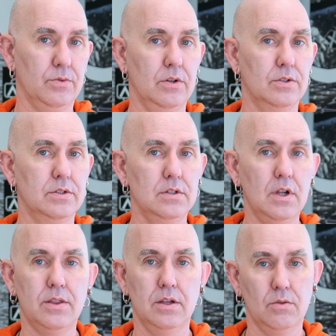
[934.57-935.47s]
There's
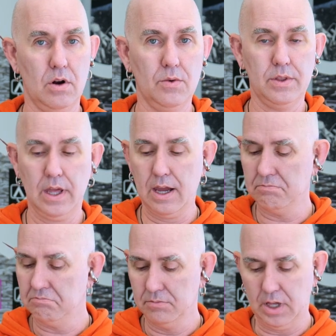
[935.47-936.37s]
nothing wrong with
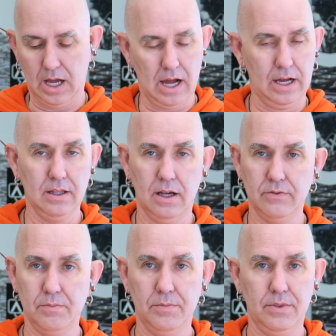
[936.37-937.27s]
that. I love
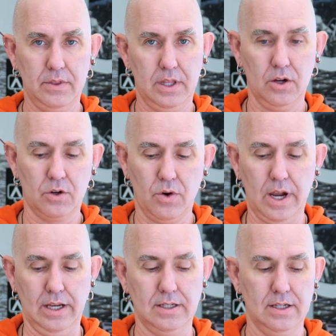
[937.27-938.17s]
them. They're great.